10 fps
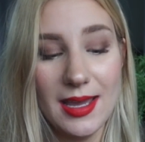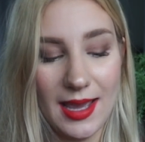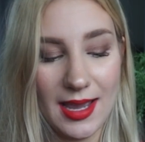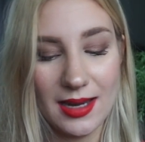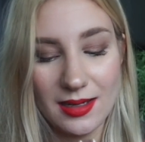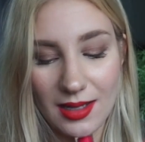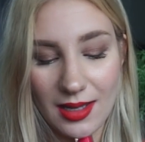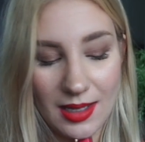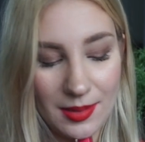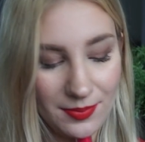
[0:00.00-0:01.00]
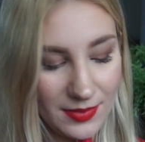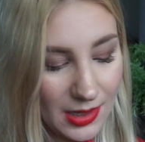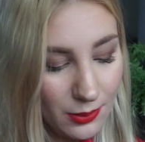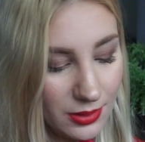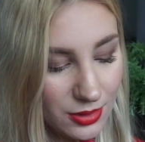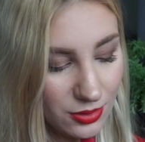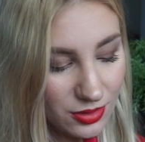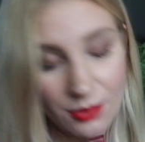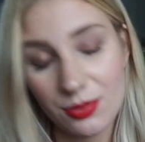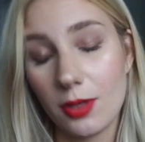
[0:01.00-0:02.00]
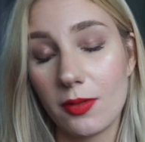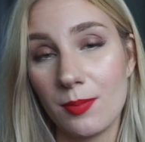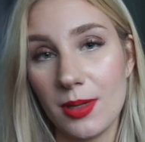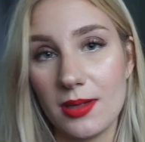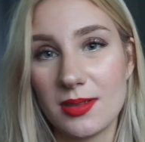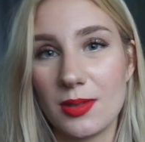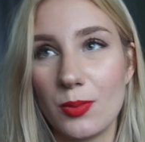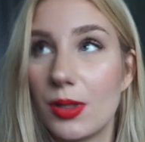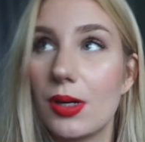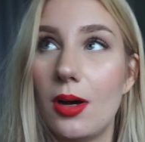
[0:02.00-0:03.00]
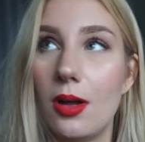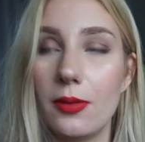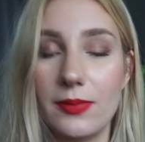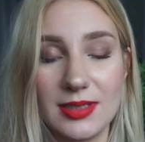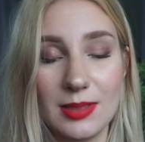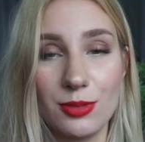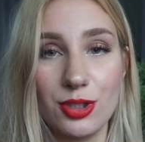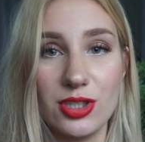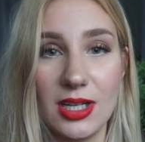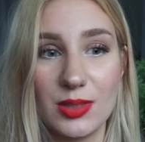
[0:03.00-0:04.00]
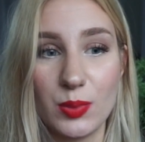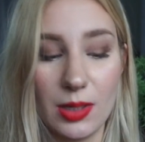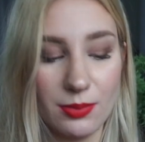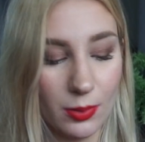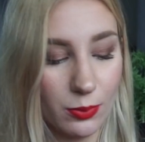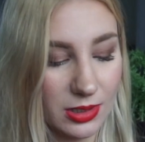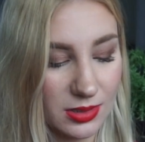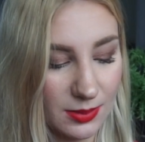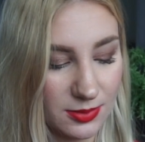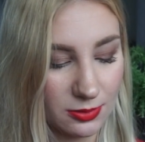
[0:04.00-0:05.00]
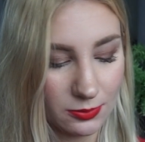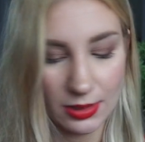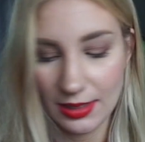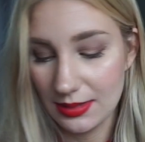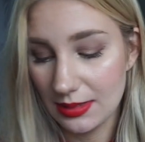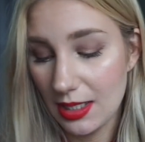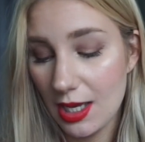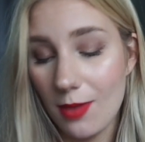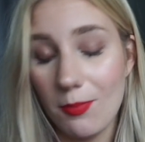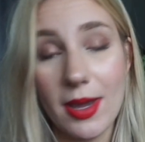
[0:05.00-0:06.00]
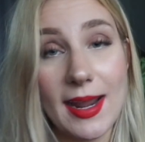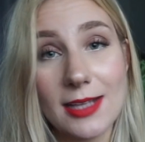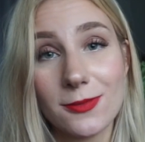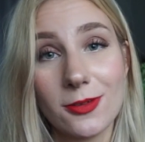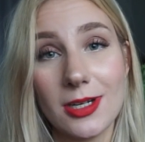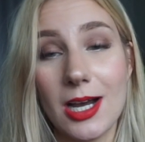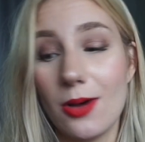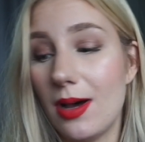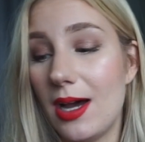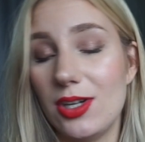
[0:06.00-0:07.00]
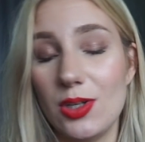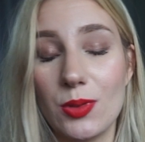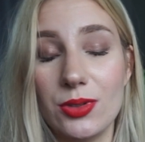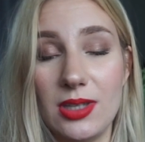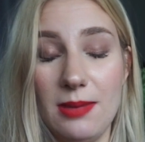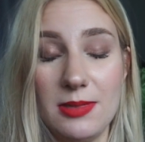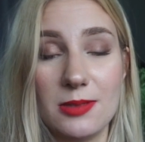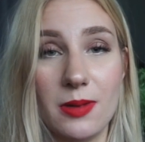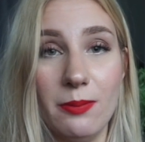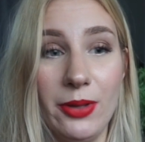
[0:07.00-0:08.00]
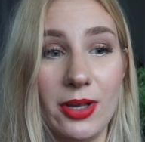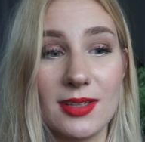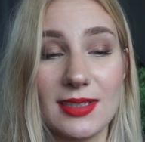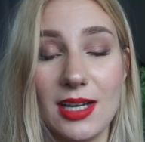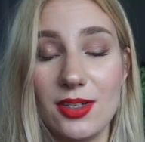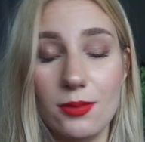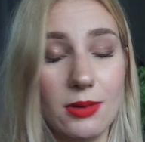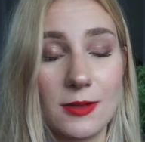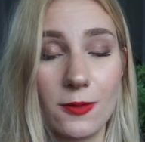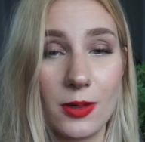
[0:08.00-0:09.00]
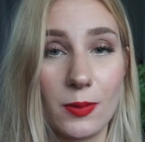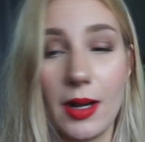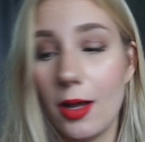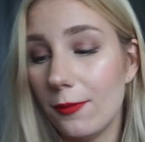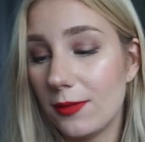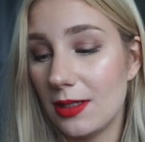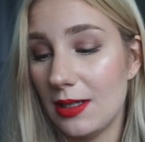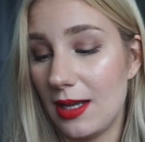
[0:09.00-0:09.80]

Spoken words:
And I will do some sort of comparison with all of the similar shades when I'm done with this lipstick roulette. But as for now, I do want to keep this one because I do reach for it quite often.